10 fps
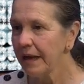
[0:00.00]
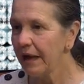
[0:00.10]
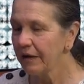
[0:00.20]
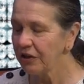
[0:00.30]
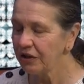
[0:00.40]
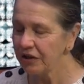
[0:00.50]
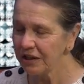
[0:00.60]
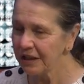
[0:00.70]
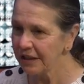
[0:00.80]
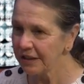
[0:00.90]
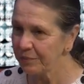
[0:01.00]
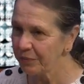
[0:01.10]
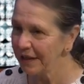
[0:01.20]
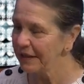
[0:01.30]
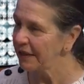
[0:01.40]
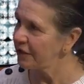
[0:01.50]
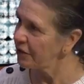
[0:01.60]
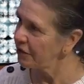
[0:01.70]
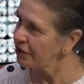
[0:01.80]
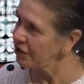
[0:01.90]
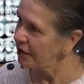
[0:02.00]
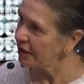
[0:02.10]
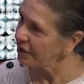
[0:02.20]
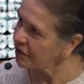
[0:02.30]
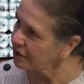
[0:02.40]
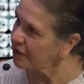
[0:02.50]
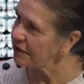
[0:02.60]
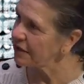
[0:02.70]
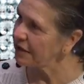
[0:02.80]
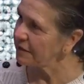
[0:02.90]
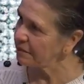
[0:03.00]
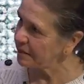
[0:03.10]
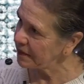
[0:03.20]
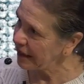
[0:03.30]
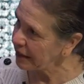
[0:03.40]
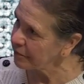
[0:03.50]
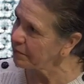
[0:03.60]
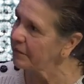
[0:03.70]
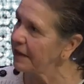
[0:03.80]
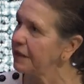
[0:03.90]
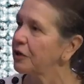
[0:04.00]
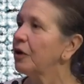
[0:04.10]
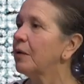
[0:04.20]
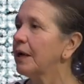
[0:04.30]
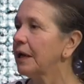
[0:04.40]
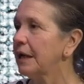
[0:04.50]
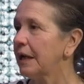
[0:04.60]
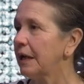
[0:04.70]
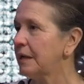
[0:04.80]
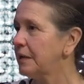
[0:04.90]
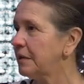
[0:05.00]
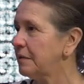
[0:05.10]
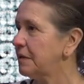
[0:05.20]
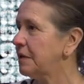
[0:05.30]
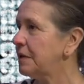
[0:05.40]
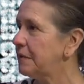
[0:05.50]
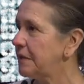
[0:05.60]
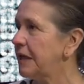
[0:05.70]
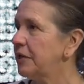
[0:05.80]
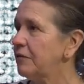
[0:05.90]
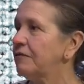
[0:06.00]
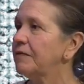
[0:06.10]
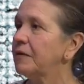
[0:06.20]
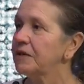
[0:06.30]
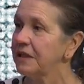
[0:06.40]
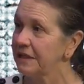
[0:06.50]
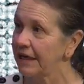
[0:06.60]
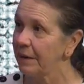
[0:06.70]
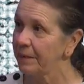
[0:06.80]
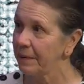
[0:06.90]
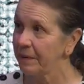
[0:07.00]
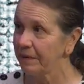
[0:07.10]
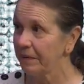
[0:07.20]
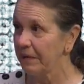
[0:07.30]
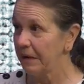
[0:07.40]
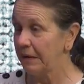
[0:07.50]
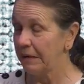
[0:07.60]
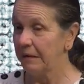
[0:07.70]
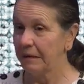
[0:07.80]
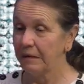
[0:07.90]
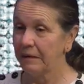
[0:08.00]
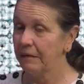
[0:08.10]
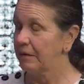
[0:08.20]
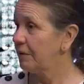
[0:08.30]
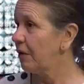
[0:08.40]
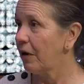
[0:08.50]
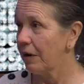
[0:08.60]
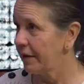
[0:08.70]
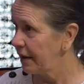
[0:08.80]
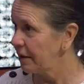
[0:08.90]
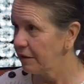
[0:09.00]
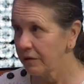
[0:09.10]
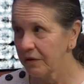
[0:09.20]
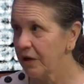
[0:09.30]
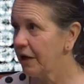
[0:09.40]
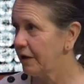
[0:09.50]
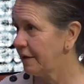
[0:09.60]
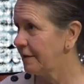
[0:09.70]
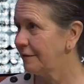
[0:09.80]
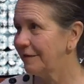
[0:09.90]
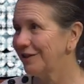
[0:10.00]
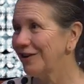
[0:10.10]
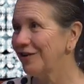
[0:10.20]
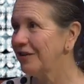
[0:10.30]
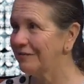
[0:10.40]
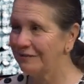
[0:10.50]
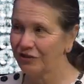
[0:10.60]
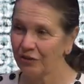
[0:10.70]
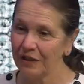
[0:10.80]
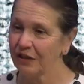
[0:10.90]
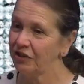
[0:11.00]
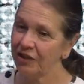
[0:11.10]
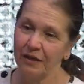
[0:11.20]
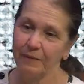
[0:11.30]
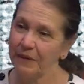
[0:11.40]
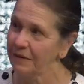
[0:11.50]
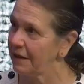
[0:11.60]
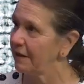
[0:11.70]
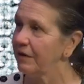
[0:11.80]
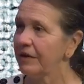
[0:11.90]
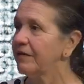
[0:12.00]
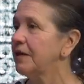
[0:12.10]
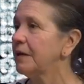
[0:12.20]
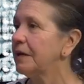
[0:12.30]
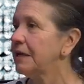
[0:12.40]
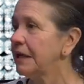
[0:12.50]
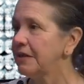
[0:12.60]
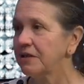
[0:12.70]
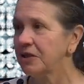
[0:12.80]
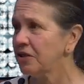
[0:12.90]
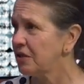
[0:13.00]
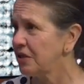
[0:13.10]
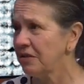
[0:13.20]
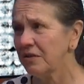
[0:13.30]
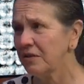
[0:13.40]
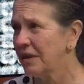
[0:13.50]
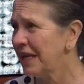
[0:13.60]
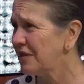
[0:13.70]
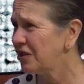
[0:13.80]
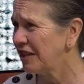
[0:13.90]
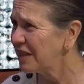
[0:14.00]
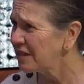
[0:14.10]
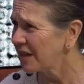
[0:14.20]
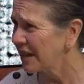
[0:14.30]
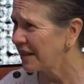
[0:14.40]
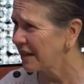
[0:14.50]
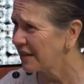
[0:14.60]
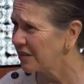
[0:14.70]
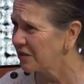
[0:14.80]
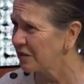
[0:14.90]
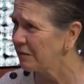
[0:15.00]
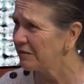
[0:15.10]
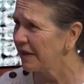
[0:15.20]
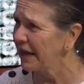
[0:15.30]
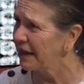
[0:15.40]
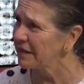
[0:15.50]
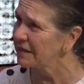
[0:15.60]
you just break the inertia, just to get going and take your first step. They're all in or they're not in. They're joining the gym and everything, and it's just you can't change like that. It's too fast.